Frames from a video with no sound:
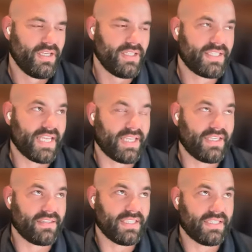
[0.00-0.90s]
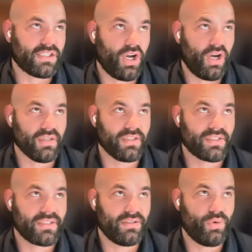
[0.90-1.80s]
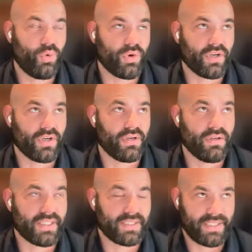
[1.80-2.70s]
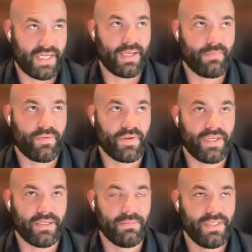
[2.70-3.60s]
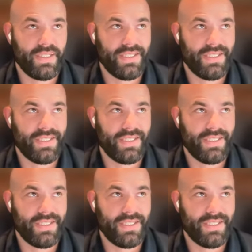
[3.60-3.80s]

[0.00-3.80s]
taking the tallest order at the time for him,